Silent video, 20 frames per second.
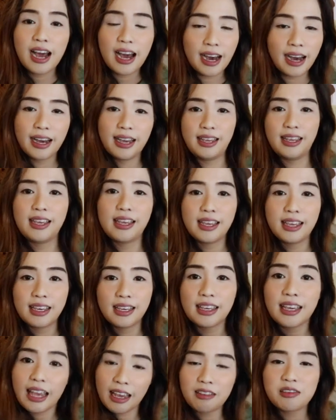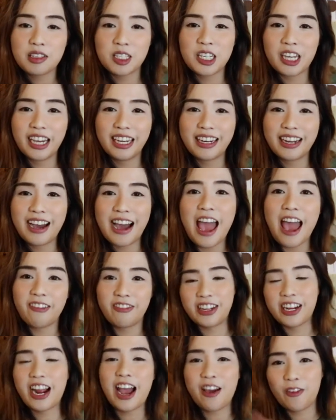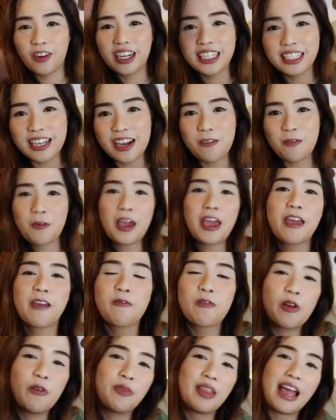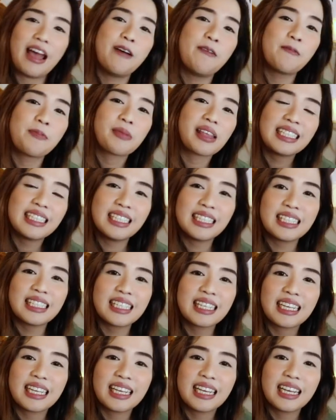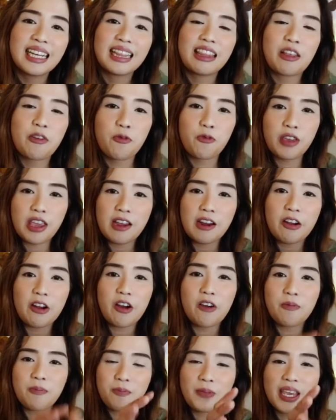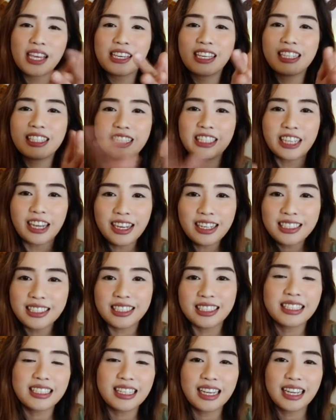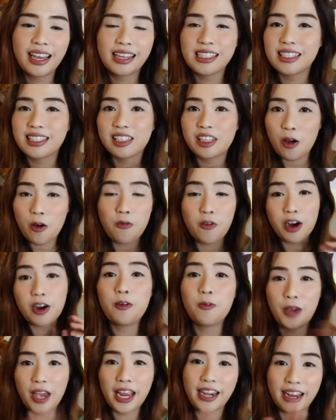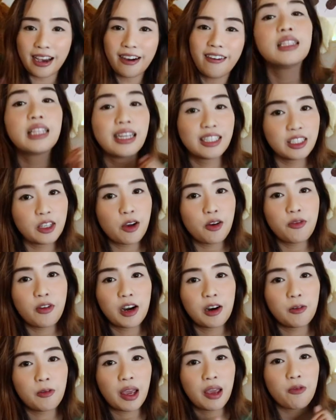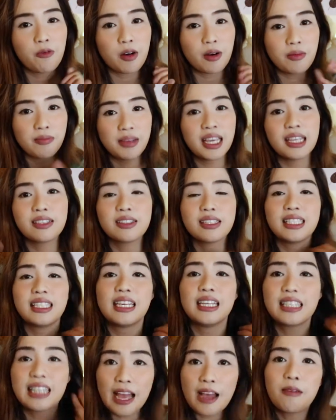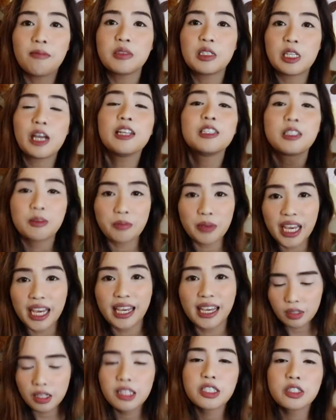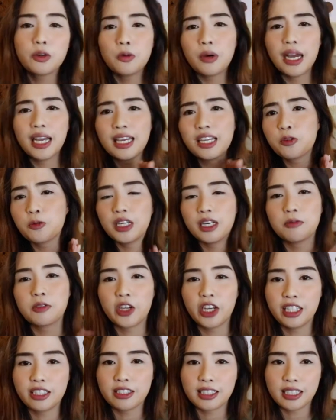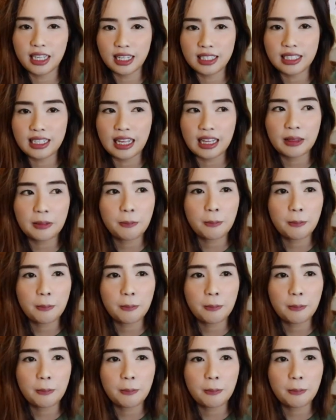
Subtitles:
I came to China, after I was away from them. Because the fear of being judged is so far away now. They're so far away for me to see them judge me. So I guess what I'm trying to say is that